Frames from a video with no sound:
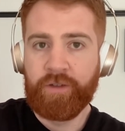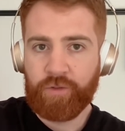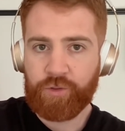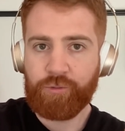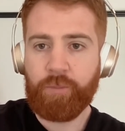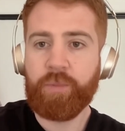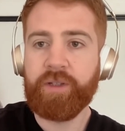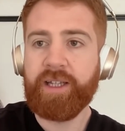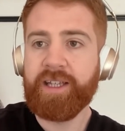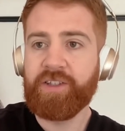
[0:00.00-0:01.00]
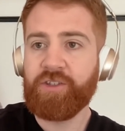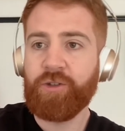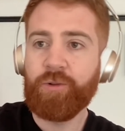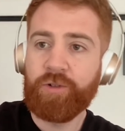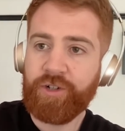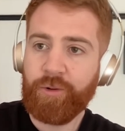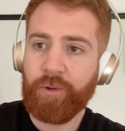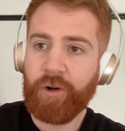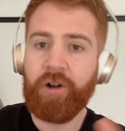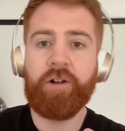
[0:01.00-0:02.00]
Scrum Police to, do you know
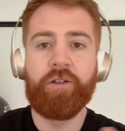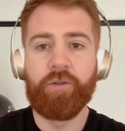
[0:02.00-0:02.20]
what?